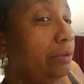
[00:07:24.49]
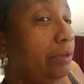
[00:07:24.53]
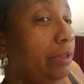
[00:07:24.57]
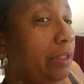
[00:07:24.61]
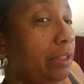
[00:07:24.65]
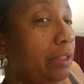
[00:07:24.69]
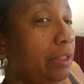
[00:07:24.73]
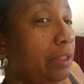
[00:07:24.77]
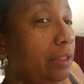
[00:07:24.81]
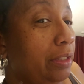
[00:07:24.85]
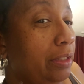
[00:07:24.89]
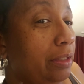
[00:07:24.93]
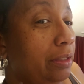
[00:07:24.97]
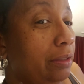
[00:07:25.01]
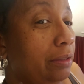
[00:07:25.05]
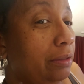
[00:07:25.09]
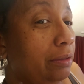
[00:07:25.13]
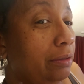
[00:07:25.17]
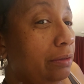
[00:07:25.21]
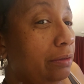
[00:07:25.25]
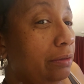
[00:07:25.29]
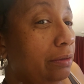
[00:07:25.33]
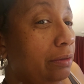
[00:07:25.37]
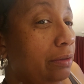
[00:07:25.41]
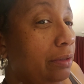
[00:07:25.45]
the
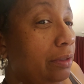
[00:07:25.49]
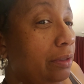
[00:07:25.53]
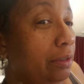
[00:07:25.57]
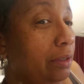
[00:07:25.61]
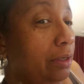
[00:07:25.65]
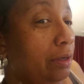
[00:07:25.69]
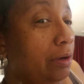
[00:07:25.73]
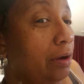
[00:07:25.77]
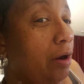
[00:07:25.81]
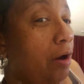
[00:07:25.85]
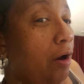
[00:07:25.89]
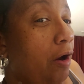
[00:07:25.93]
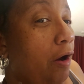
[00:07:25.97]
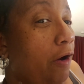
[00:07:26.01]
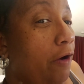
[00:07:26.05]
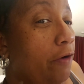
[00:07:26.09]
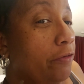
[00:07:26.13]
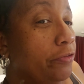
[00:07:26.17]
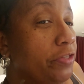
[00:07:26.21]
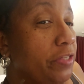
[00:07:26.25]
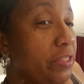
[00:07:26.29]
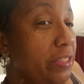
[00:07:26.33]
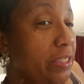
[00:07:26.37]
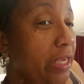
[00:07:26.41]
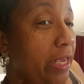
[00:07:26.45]

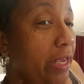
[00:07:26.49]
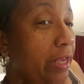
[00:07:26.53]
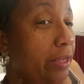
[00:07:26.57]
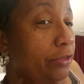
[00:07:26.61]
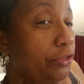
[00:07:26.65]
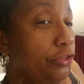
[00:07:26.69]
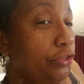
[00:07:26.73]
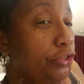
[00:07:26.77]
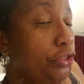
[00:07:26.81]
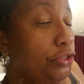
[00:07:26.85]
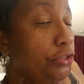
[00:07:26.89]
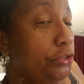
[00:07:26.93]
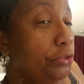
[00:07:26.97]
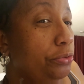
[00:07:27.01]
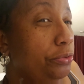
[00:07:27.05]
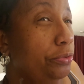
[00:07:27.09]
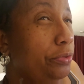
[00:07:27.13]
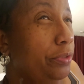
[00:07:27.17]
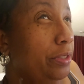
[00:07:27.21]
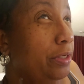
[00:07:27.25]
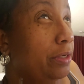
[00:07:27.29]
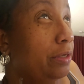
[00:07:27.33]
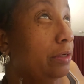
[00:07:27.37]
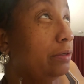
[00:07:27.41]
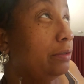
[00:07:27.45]
offset to
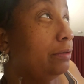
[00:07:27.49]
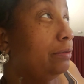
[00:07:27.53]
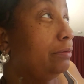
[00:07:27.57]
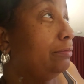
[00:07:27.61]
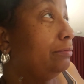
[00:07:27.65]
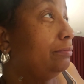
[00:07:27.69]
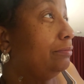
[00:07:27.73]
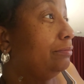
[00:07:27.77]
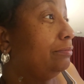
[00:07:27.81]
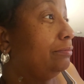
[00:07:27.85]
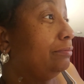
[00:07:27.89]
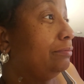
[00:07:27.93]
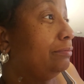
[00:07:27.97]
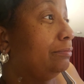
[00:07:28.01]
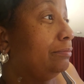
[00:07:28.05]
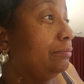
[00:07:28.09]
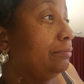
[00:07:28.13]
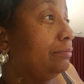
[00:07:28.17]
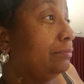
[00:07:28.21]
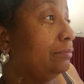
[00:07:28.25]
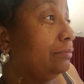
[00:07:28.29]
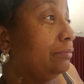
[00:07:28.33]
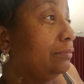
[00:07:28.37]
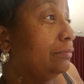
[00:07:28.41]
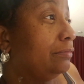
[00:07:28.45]
the
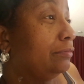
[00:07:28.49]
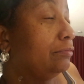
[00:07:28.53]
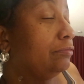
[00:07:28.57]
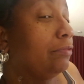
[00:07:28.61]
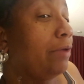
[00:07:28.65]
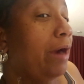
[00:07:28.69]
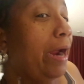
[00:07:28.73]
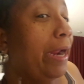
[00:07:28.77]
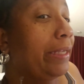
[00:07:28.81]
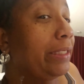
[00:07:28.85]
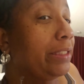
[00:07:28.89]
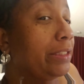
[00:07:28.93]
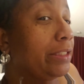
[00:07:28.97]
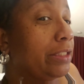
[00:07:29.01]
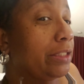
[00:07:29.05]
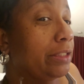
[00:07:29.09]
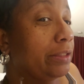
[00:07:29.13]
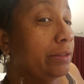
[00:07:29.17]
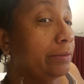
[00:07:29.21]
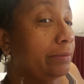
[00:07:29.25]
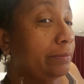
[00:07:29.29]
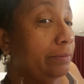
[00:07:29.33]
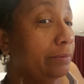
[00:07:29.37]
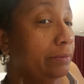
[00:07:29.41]
right.